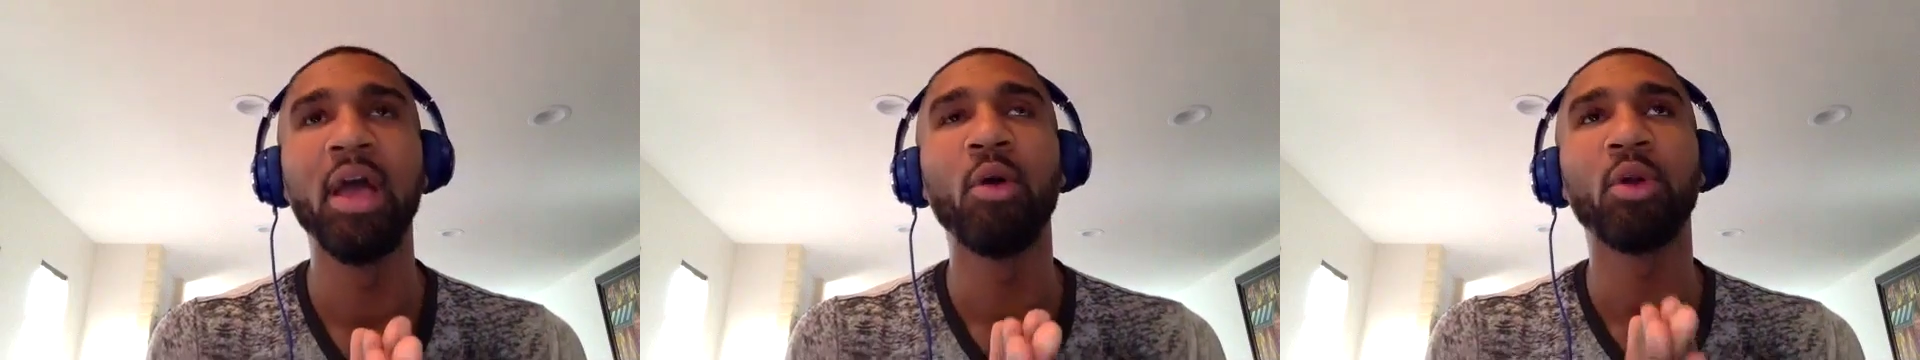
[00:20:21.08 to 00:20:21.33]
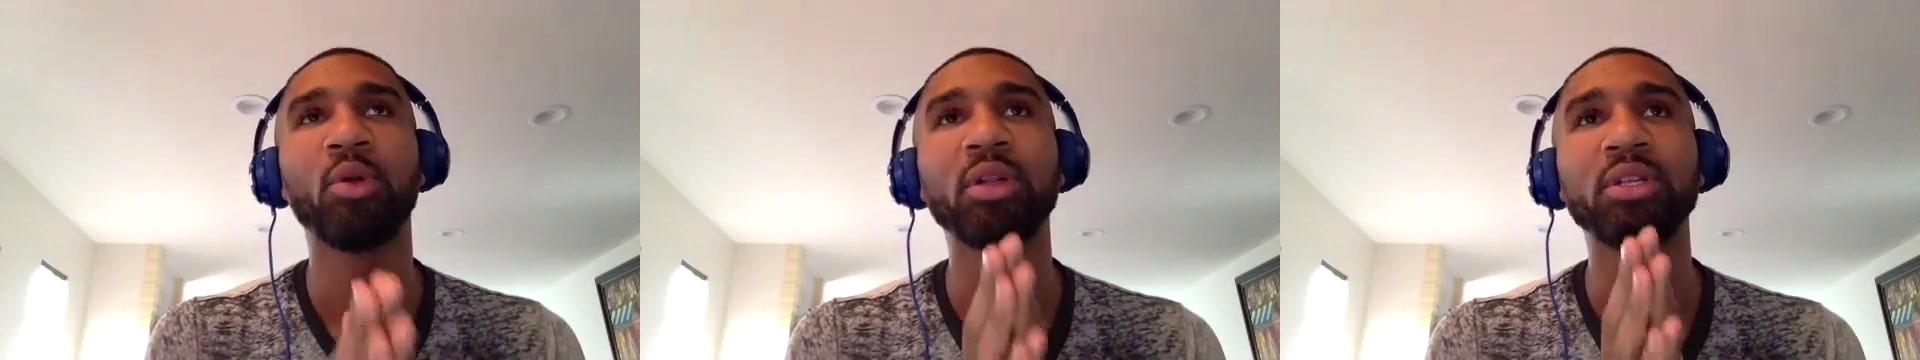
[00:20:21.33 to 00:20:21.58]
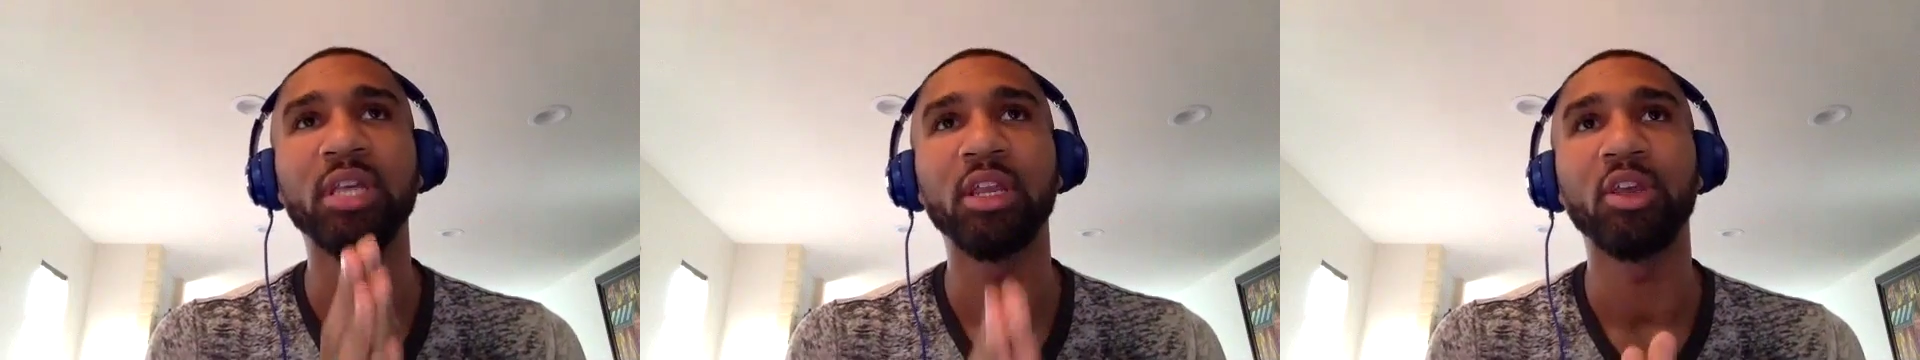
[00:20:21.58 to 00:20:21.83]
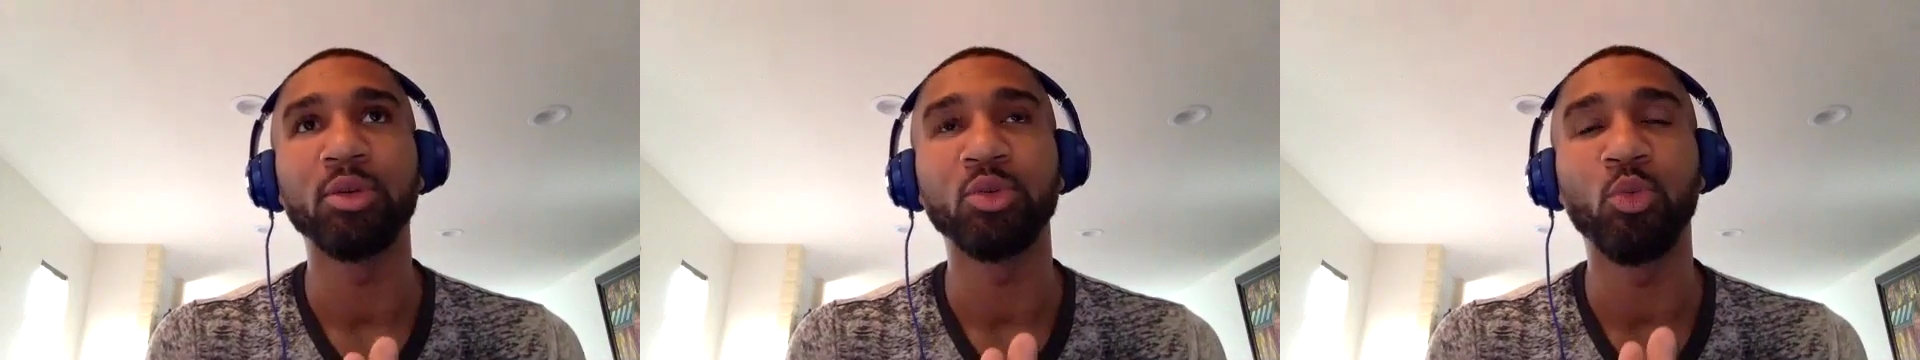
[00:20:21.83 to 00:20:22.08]
And I want to say to
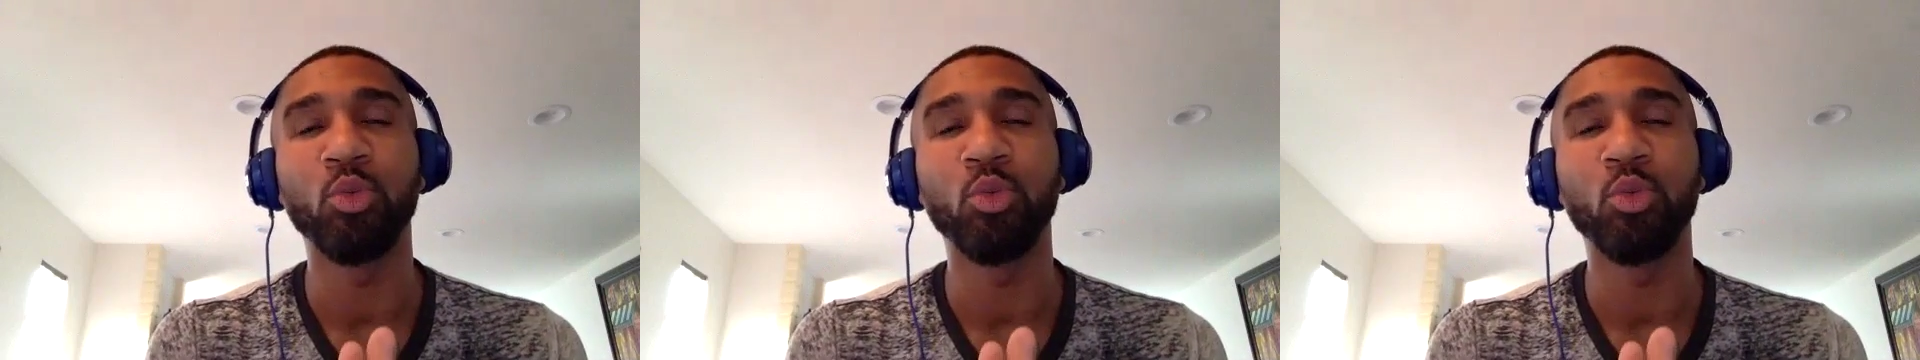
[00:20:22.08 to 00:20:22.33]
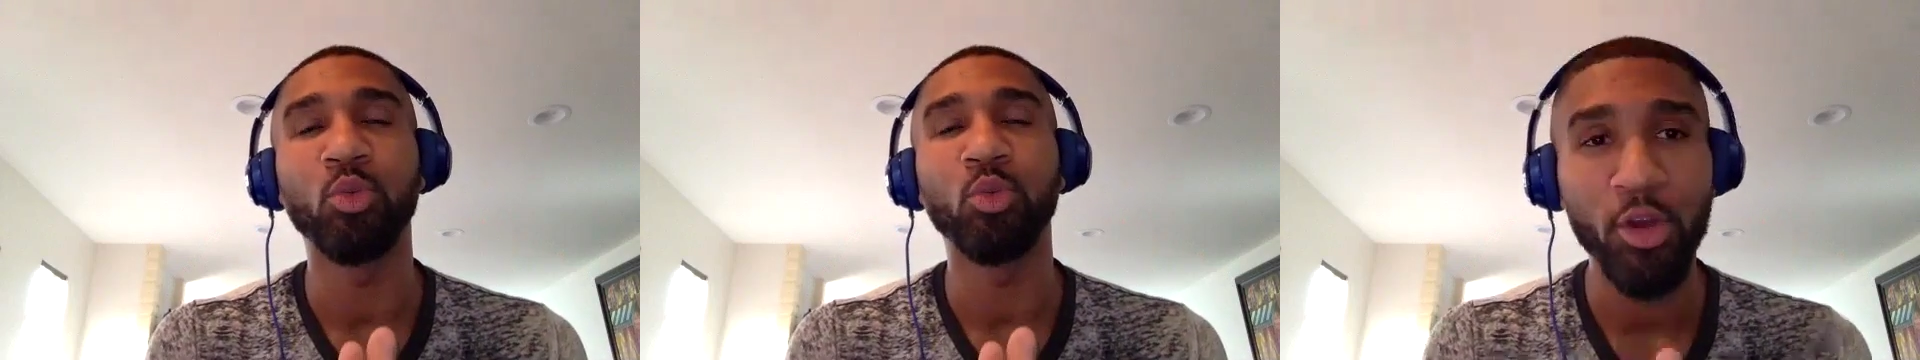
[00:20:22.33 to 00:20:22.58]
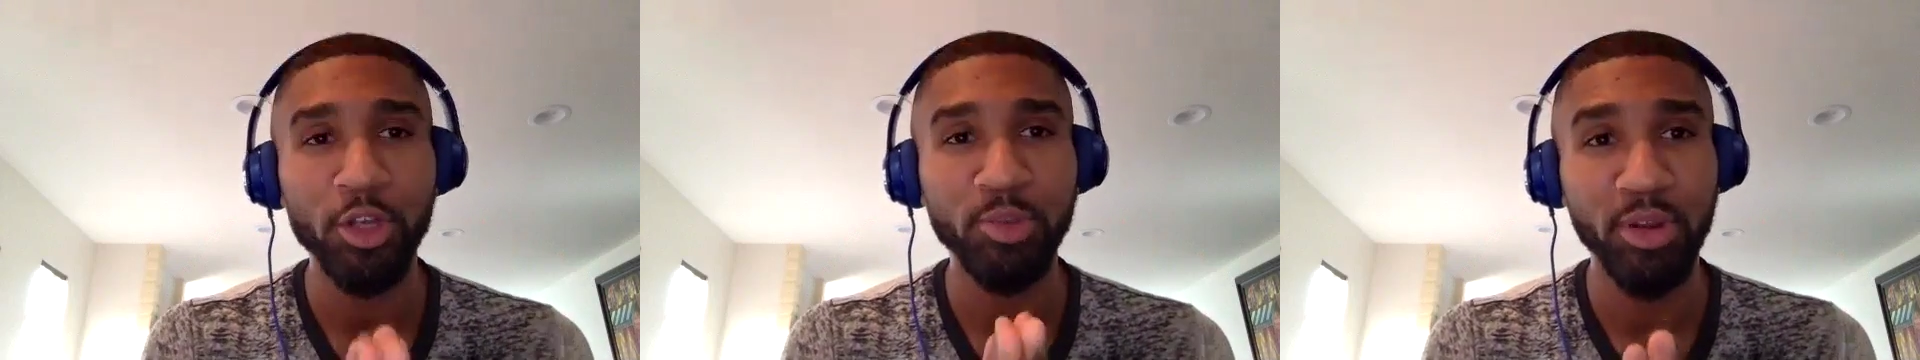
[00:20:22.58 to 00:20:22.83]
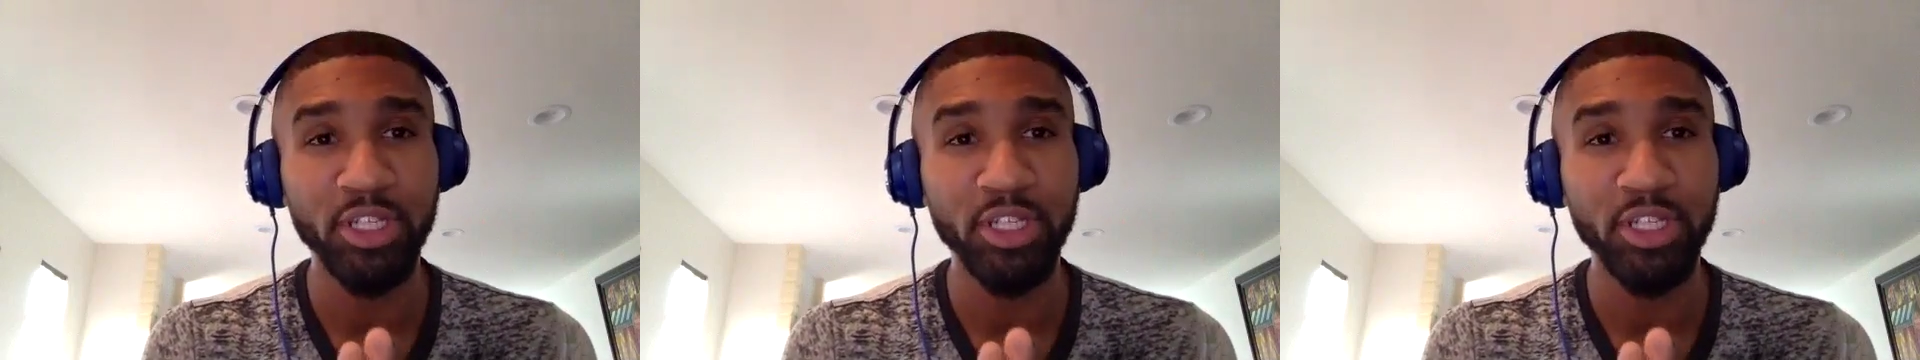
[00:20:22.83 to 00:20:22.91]
you is, whatever you're experiencing,